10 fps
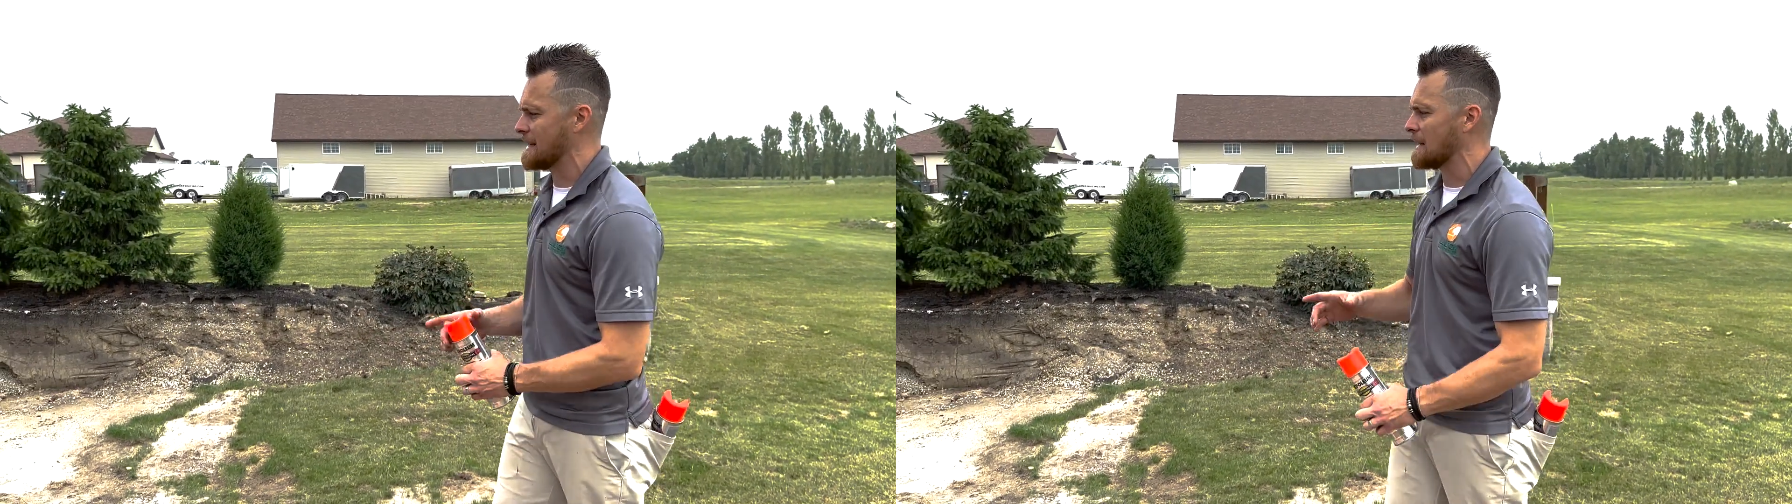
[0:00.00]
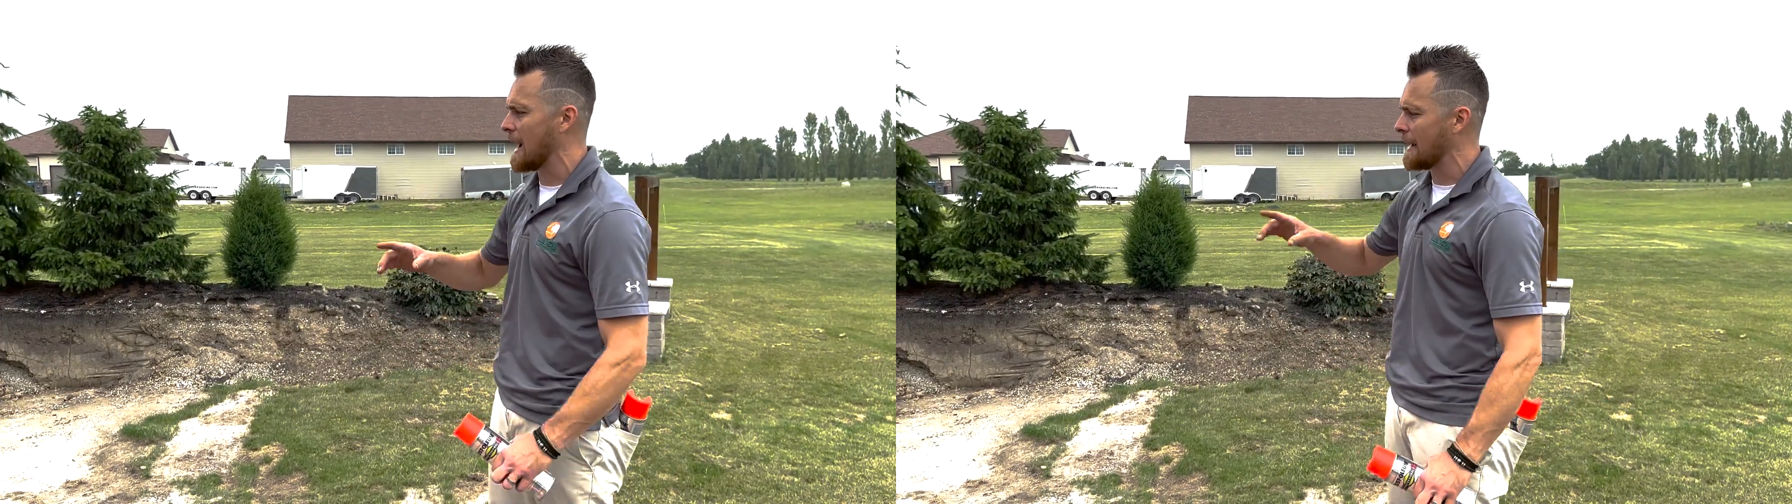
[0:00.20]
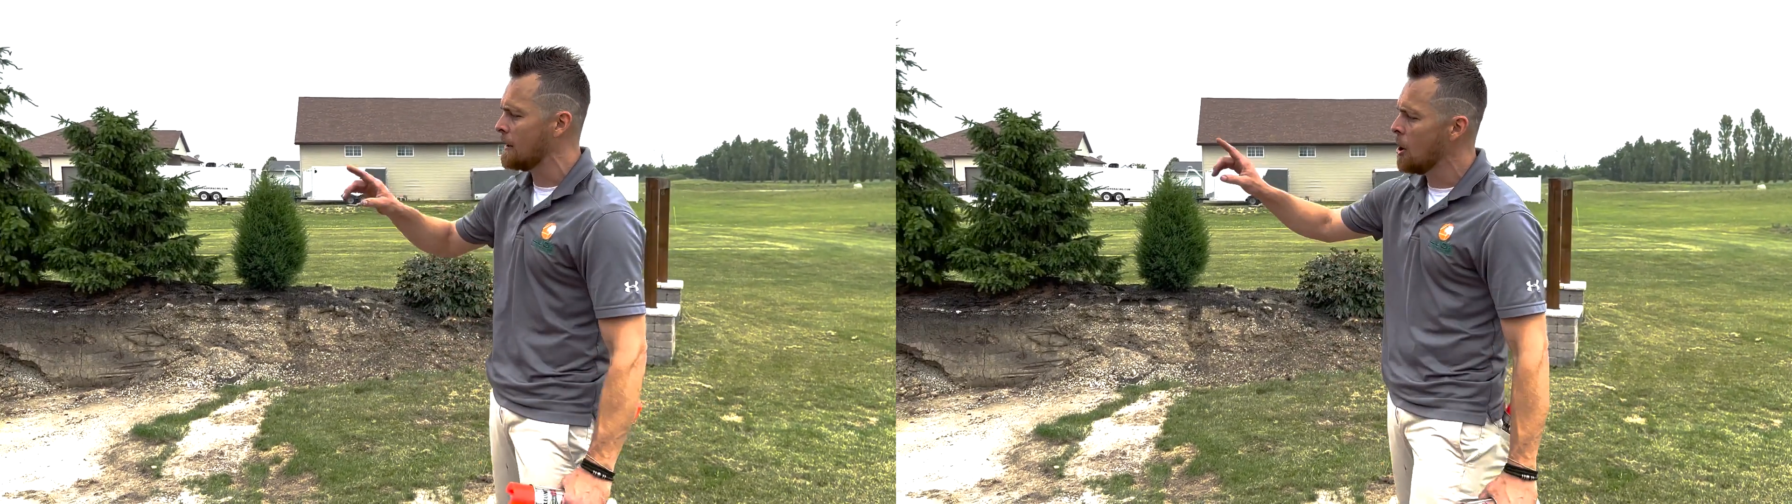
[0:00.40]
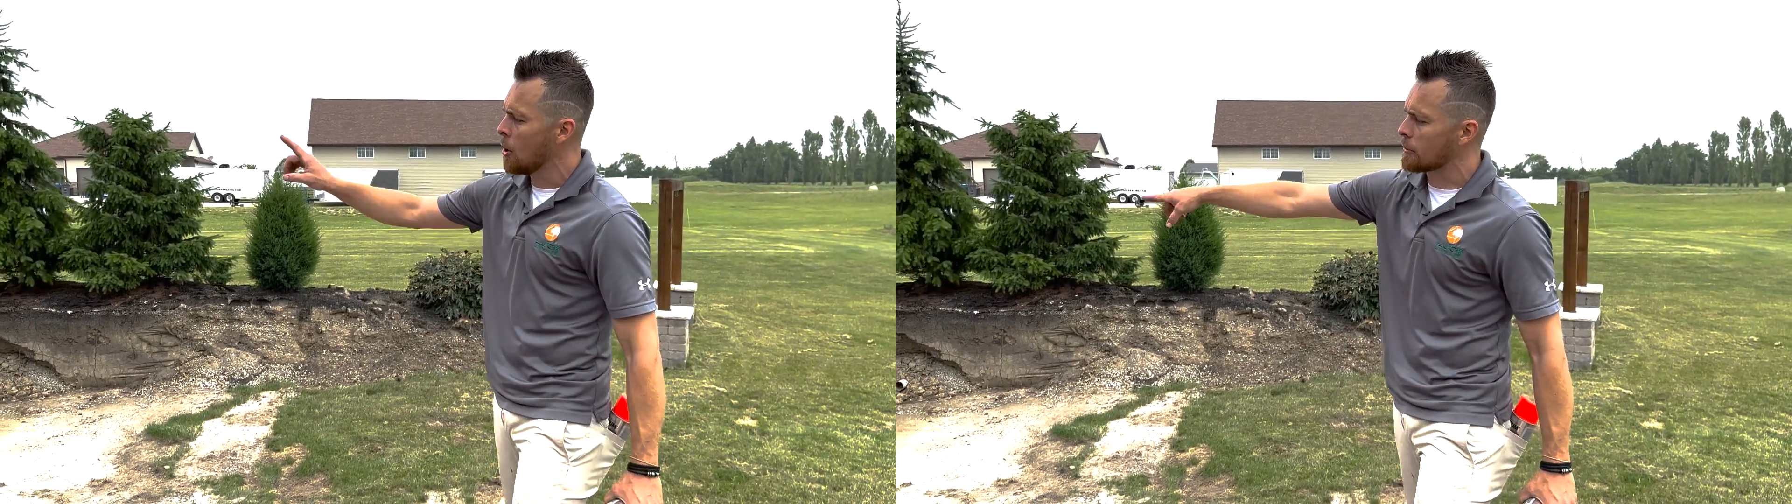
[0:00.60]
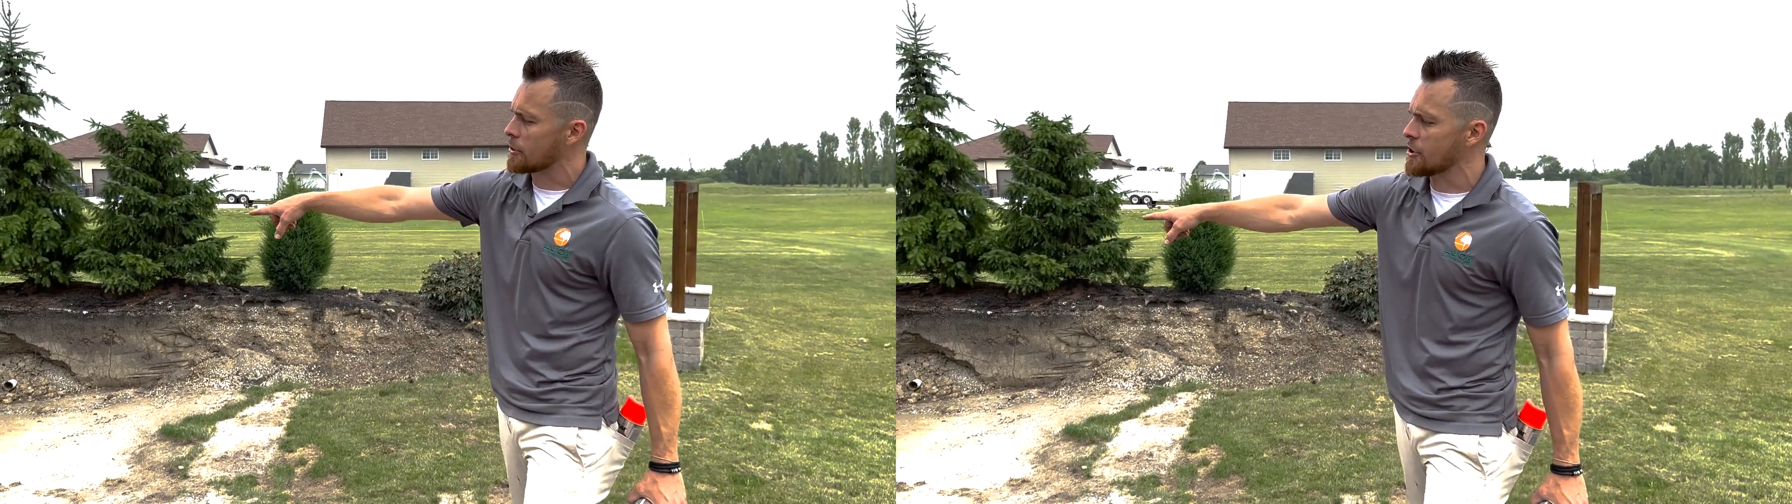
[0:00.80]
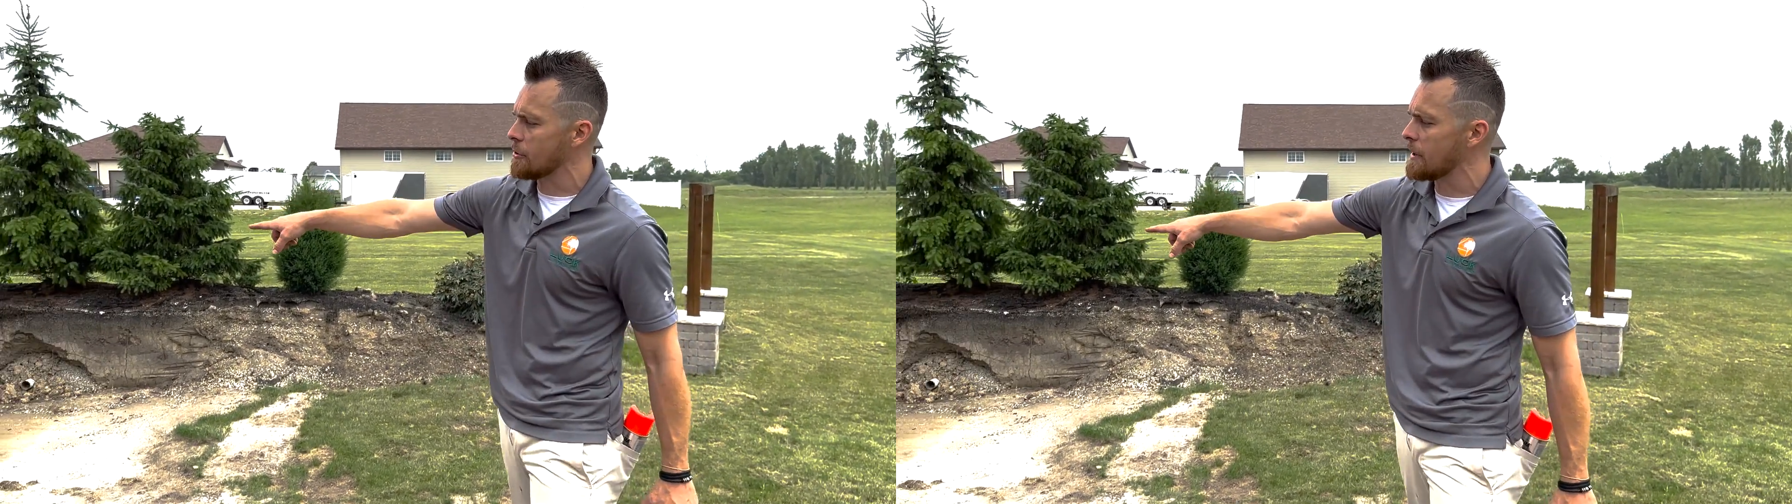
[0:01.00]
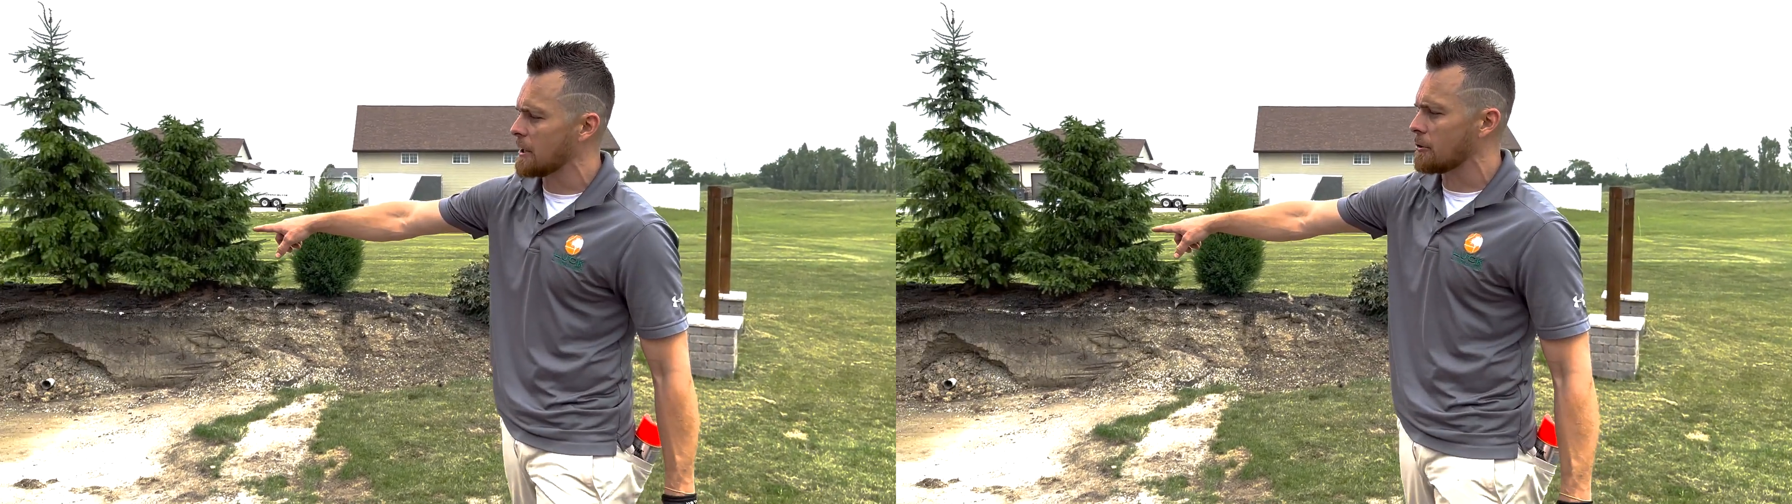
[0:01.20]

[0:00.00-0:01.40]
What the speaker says: in line. We're shooting